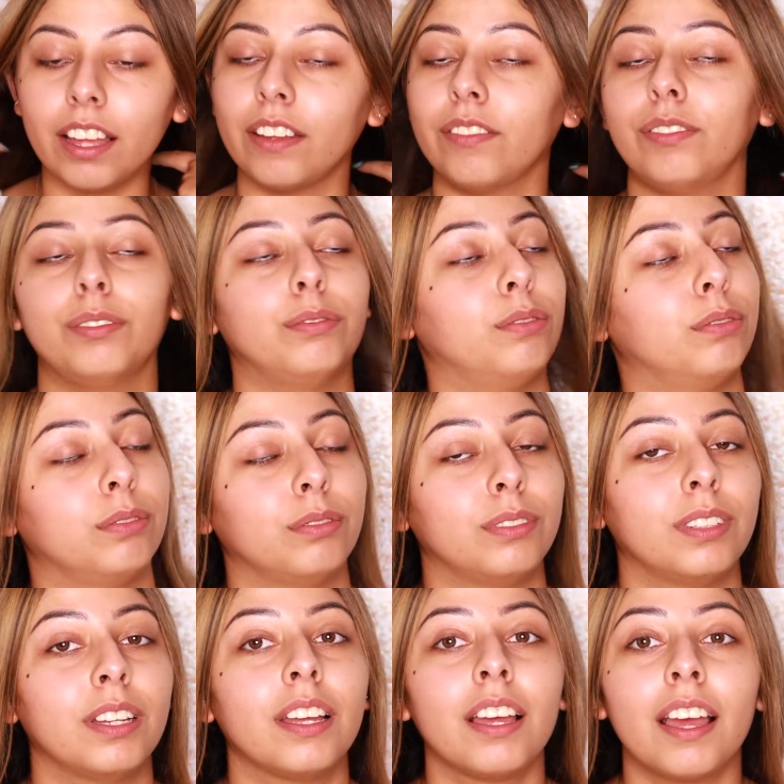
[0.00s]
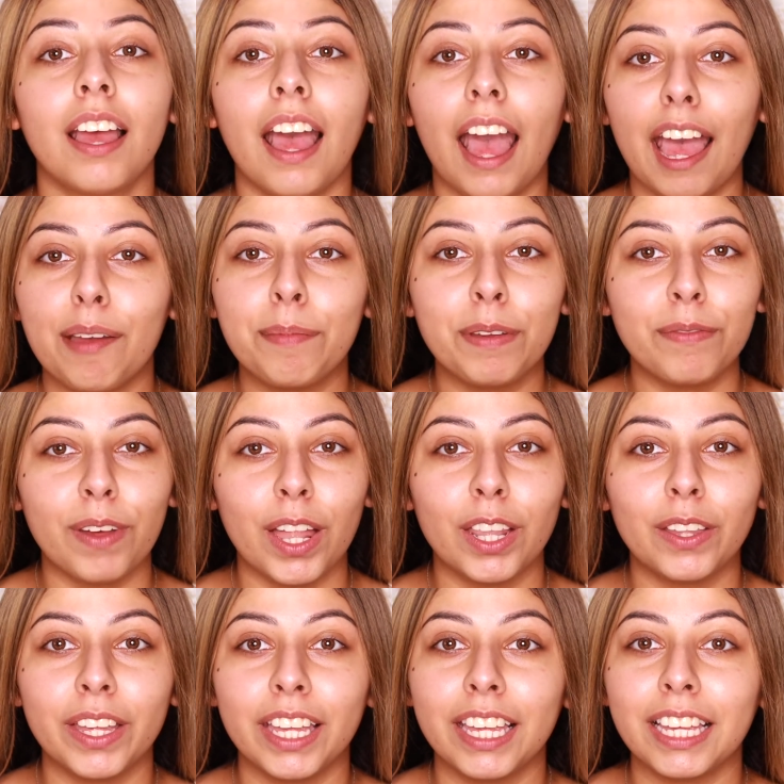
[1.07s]
I've been
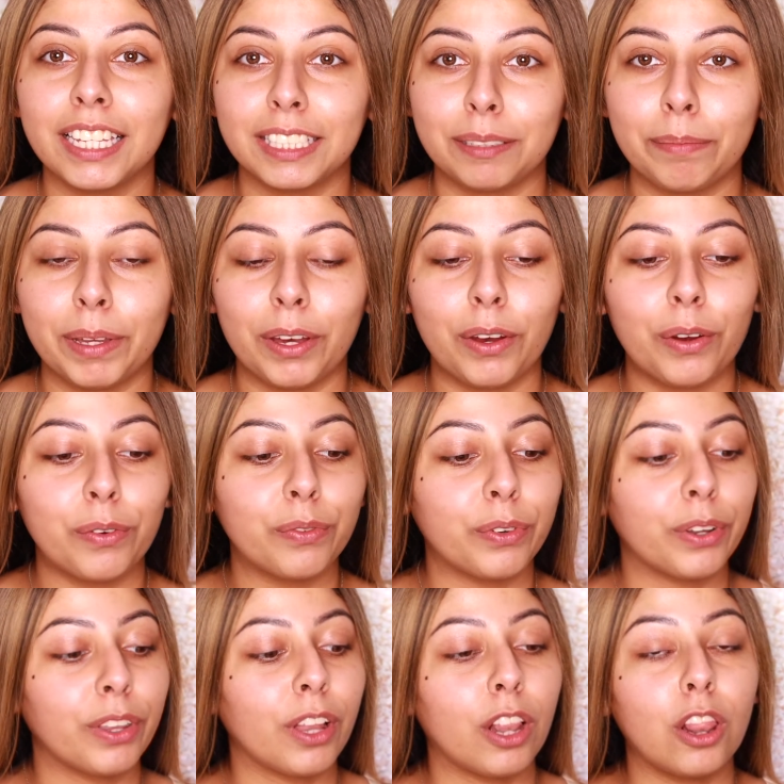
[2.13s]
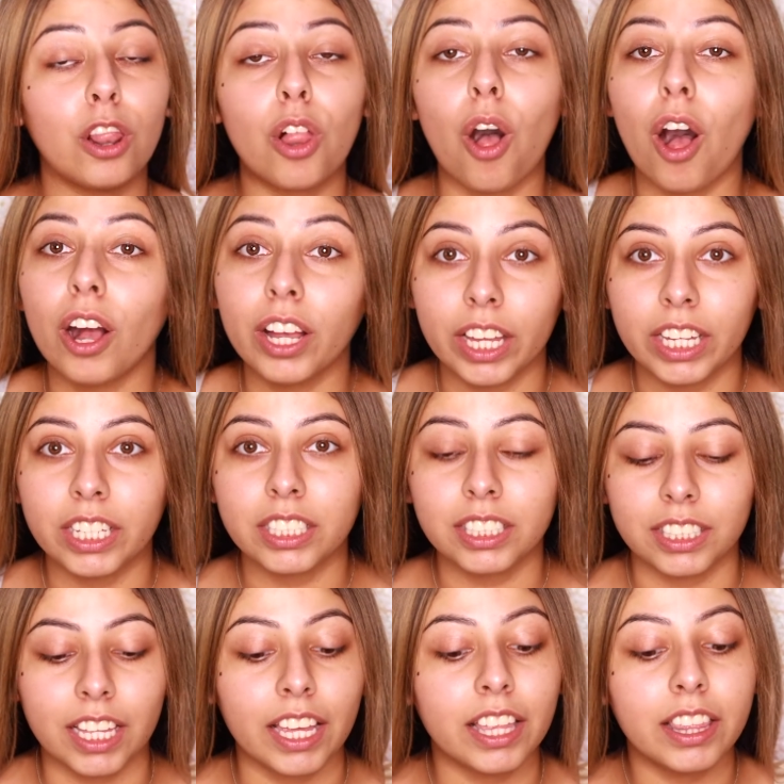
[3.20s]
following Isabel for the
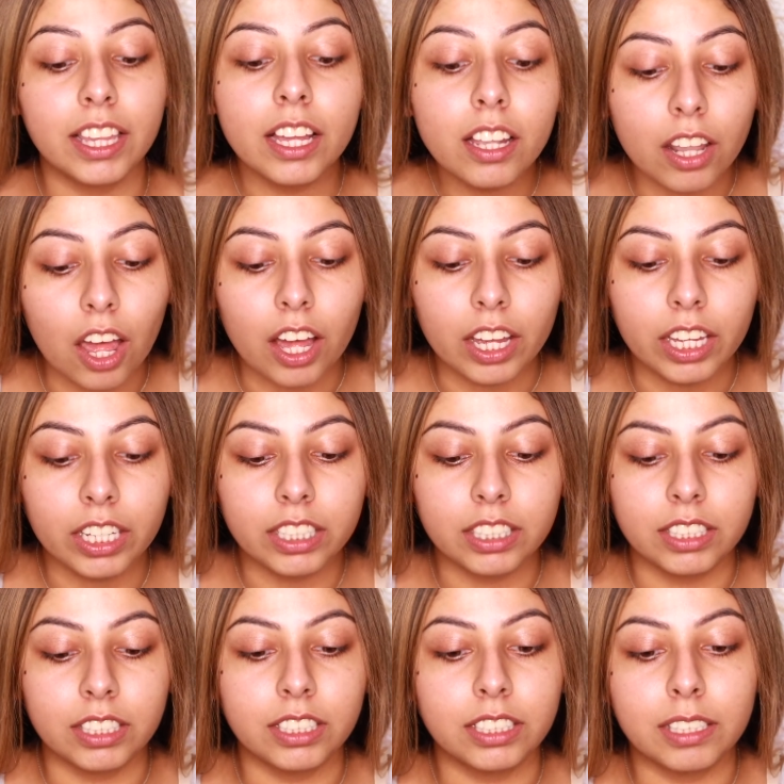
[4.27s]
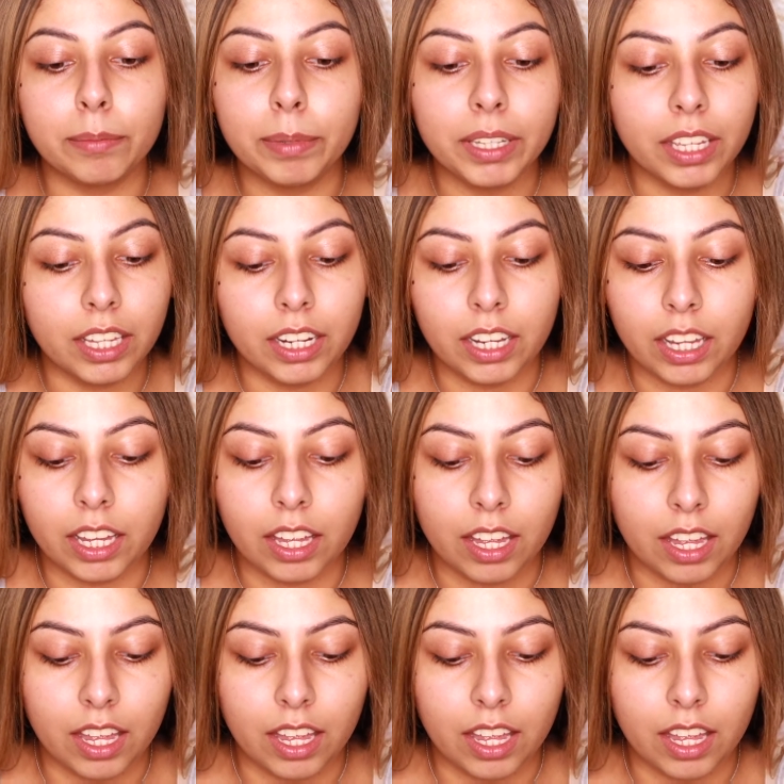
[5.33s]
longest, like the longest since the beginning,